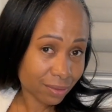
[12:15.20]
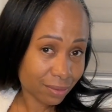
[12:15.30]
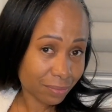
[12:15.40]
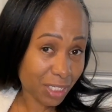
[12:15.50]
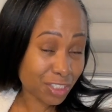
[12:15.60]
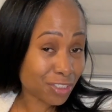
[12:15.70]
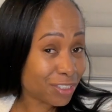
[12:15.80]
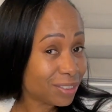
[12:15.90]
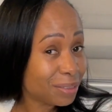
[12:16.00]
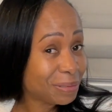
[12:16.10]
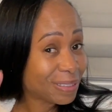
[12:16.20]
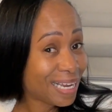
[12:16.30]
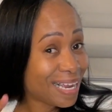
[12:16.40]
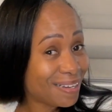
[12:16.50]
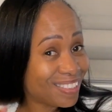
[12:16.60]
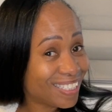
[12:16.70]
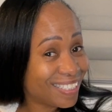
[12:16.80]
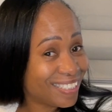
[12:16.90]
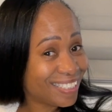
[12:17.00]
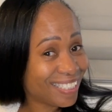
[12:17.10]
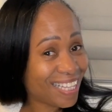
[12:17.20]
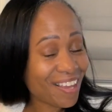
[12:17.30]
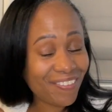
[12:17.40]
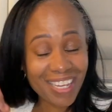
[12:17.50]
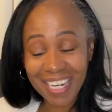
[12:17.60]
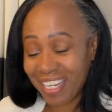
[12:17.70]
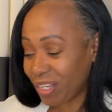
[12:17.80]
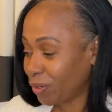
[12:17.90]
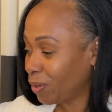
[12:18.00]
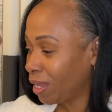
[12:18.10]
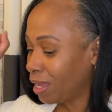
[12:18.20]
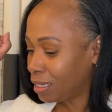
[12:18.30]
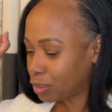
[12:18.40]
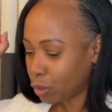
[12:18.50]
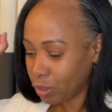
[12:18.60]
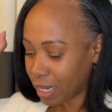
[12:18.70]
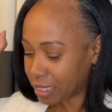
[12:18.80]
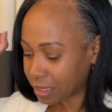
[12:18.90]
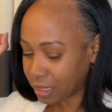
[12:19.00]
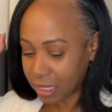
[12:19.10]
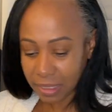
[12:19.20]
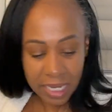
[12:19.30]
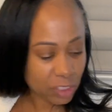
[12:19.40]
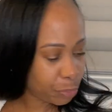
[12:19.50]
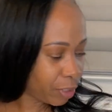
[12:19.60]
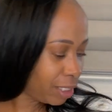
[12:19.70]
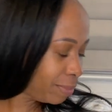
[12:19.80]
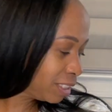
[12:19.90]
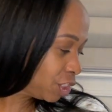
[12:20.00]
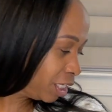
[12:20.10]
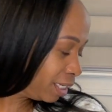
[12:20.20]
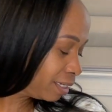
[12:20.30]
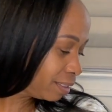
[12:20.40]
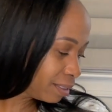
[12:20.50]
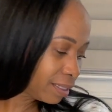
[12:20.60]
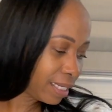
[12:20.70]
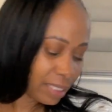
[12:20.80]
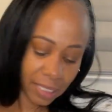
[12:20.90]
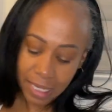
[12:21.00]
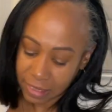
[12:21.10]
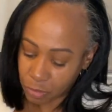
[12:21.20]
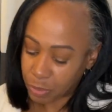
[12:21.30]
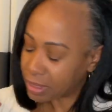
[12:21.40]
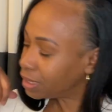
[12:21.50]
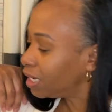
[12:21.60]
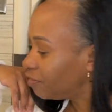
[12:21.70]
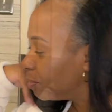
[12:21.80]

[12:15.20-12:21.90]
make sure you're subscribed so that you see that video. So you guys, I think that's pretty much it. I think I'd spent enough